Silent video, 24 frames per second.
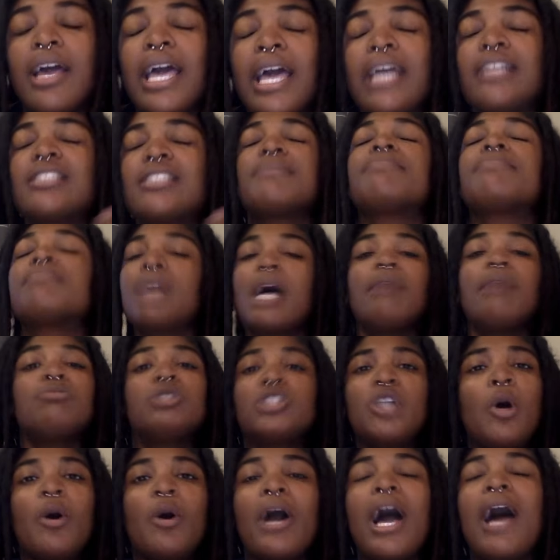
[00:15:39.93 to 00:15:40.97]
It's I'm
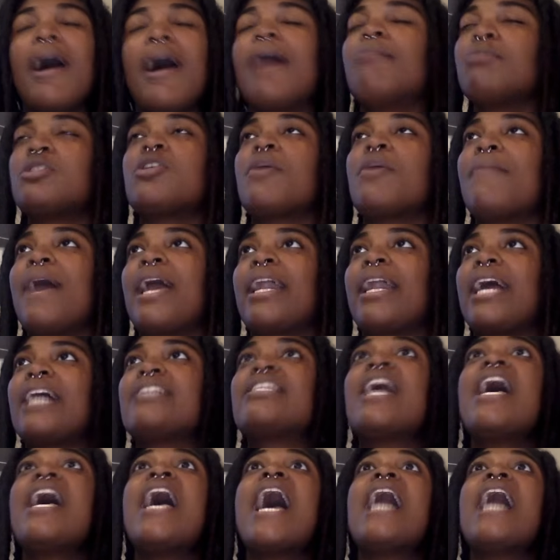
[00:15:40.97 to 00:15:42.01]
so god. I'm so mad,
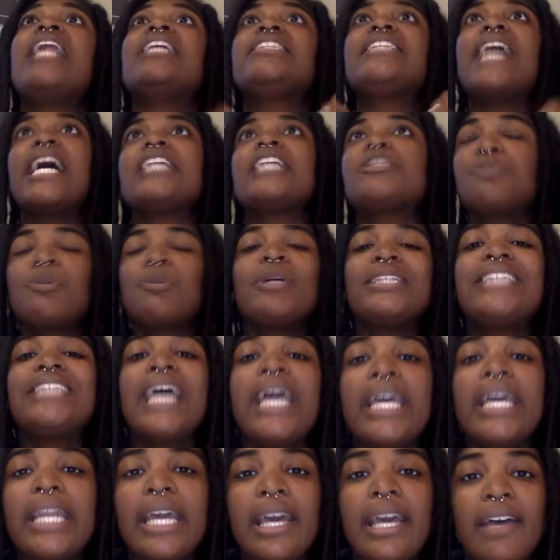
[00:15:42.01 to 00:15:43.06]
And it's
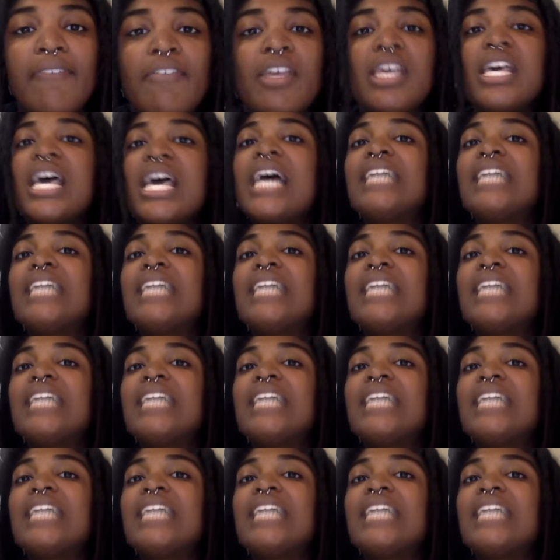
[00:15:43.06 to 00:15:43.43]
exploitative.